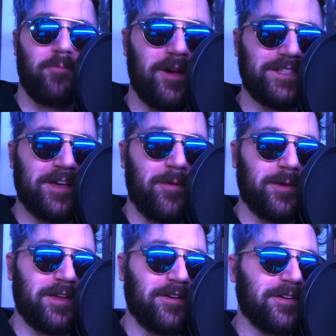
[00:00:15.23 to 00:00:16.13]
One
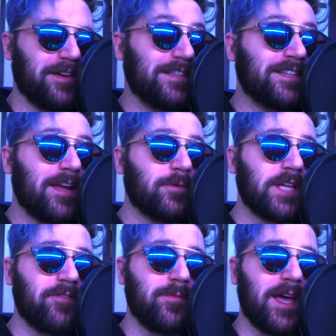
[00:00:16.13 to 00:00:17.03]
Topic here. And today we're
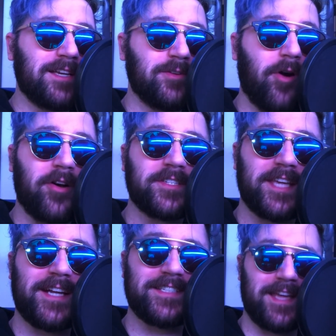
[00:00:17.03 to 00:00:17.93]
diving back into r
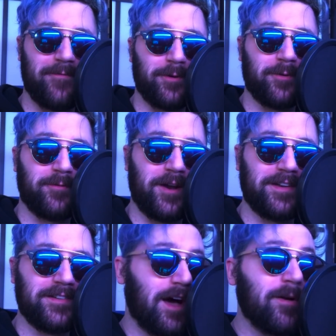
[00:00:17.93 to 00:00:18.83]
slash Sappho and her
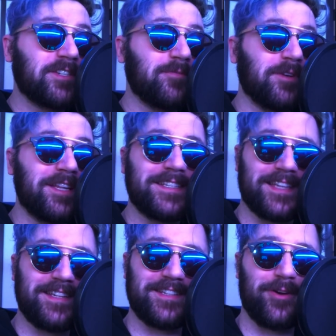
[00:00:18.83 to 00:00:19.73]
friend. I'm actually really
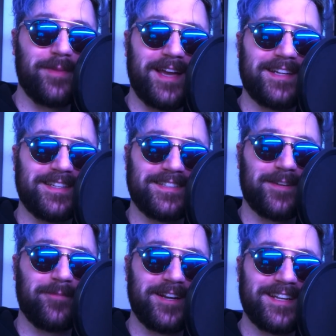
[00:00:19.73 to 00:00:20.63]
excited to go back into the
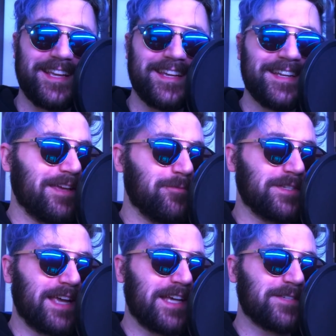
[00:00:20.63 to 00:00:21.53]
subreddit again. It
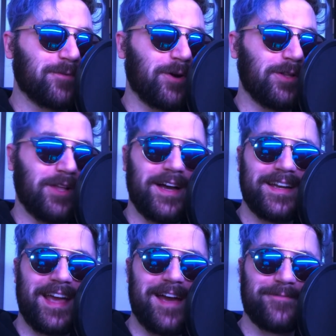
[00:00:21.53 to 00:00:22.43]
was asked for a
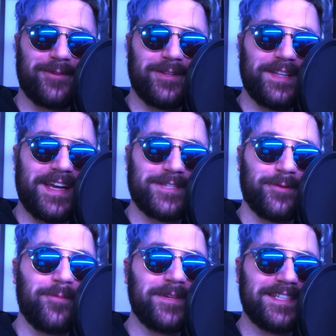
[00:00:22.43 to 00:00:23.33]
lot after the last
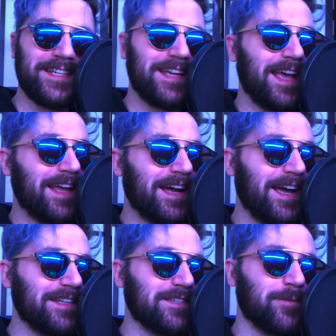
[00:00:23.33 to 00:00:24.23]
one we did, and I
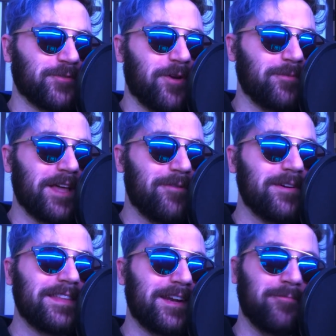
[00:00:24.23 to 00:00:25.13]
had so much fun with that
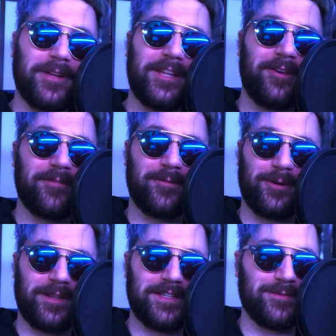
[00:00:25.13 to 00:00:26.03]
one that I'm really looking
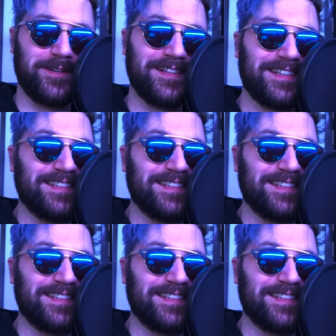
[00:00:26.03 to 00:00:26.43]
forward to this one.